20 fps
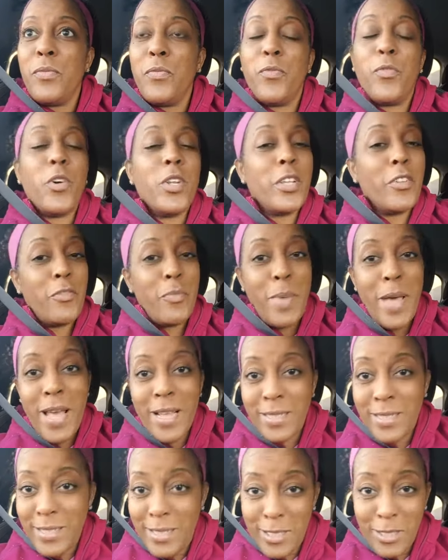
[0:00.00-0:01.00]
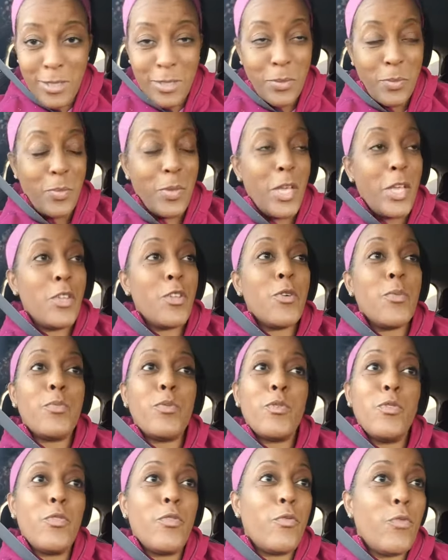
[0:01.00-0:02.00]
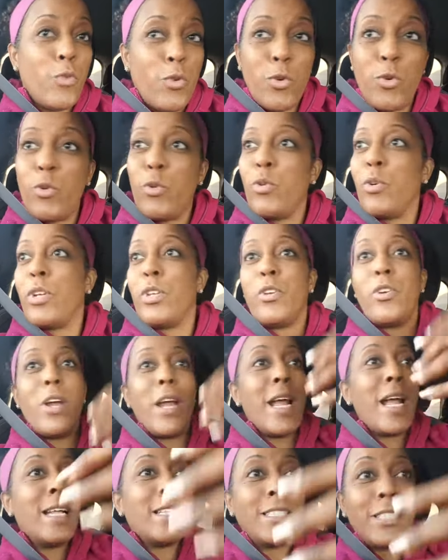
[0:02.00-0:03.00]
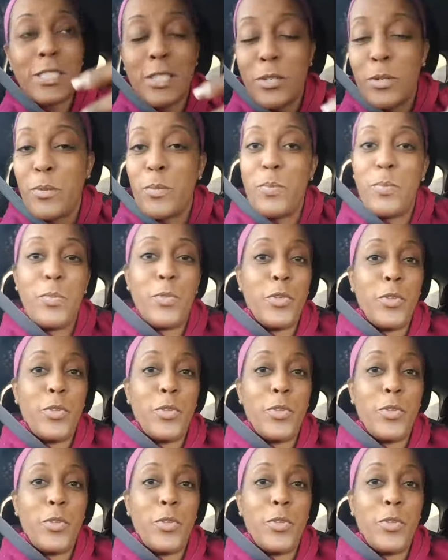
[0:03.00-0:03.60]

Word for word: full of magnetism and you're beautiful, you're handsome,